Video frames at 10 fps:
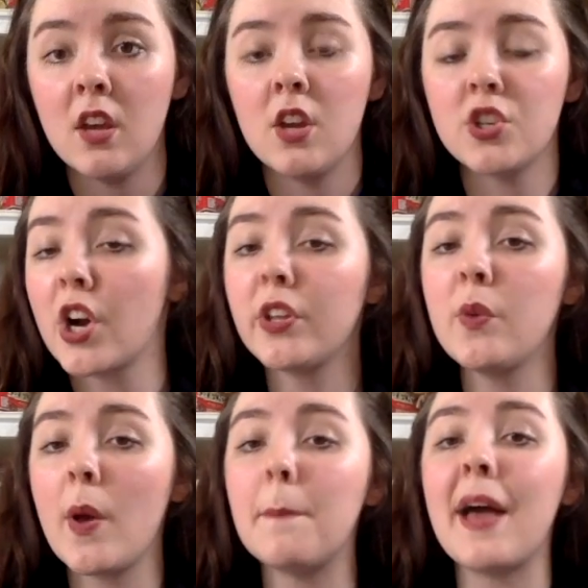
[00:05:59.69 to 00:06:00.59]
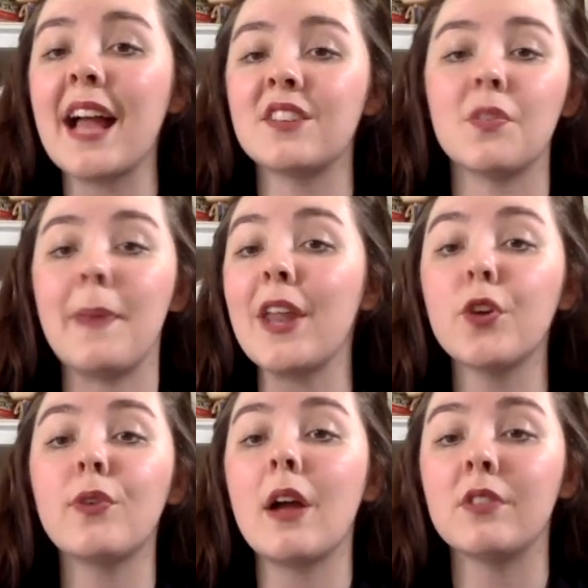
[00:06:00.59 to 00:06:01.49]
Charlie went back to the
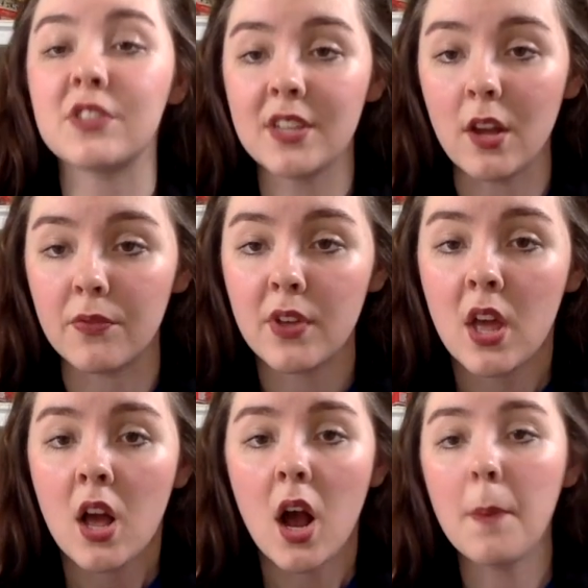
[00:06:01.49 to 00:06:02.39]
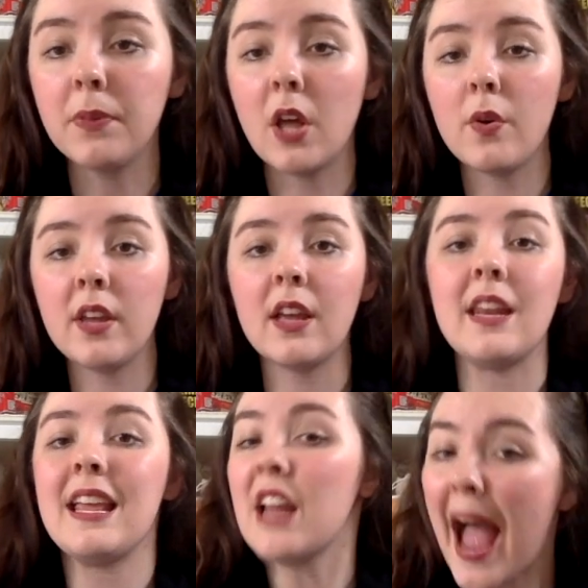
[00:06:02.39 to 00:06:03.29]
battleground itself, uploading an
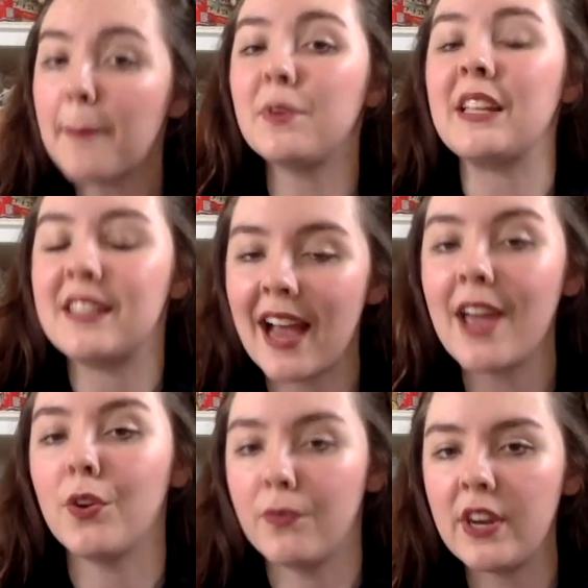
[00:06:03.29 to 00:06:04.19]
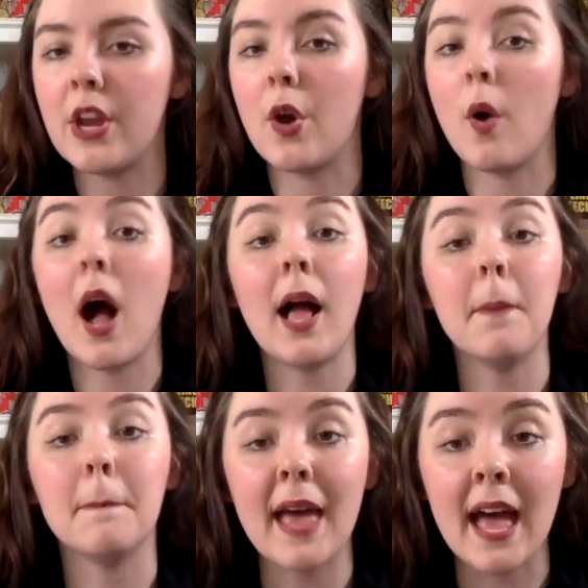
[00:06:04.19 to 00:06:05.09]
aptly titled video, I'm
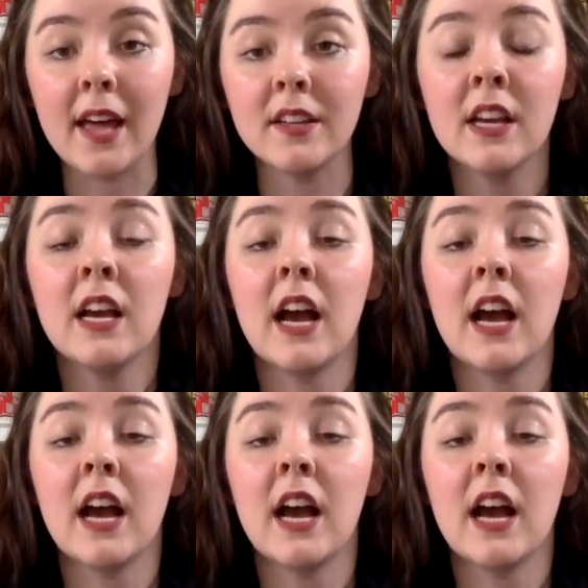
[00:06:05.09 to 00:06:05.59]
Mad, a